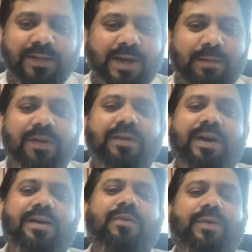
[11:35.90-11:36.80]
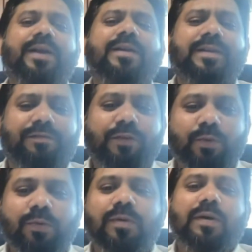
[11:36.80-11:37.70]
is happening right now, right? There are a
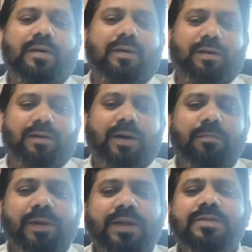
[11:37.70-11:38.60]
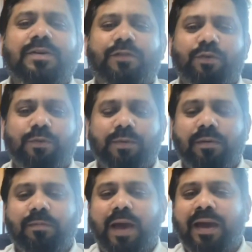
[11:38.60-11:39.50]
few companies or a
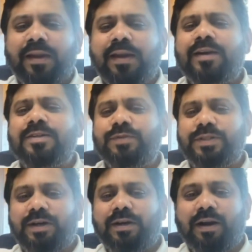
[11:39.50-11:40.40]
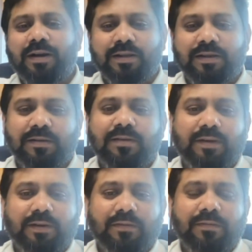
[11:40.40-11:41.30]
few aggregators which are under
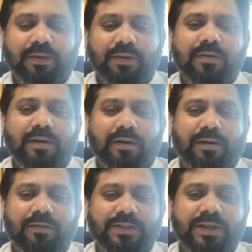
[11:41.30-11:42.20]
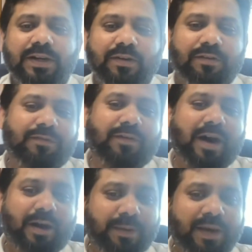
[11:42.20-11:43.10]
the
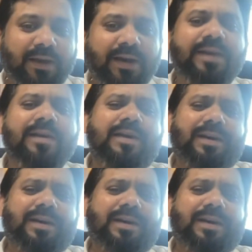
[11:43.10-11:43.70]
right?